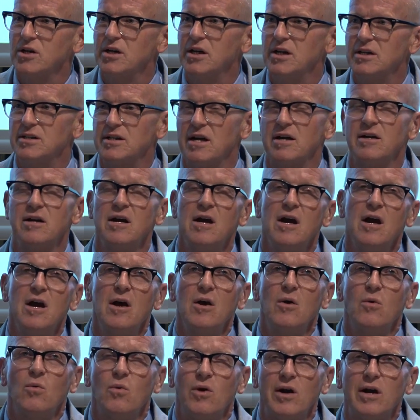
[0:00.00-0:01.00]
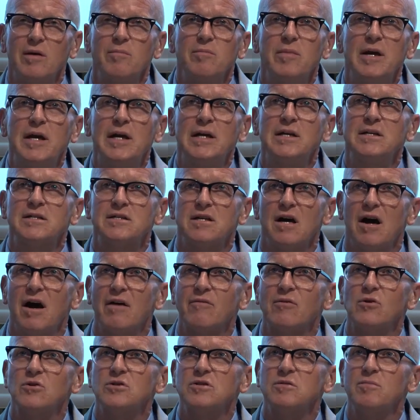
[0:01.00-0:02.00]
And he said, Well, it means that
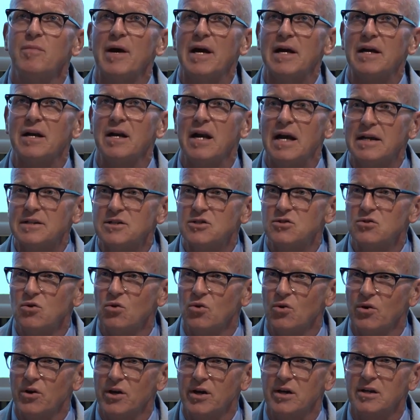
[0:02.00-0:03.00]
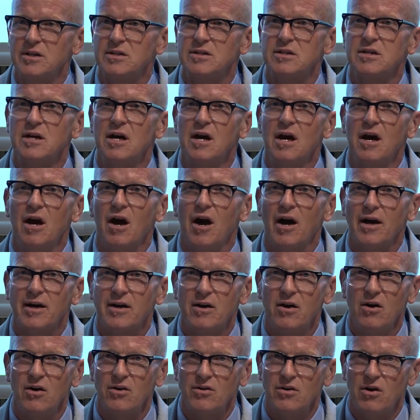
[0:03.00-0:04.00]
I've got to make less noise, I
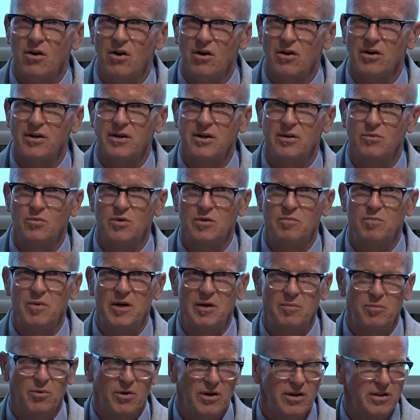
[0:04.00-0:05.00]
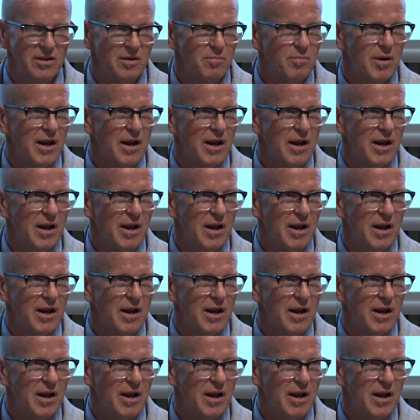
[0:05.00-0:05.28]
can't argue with people in the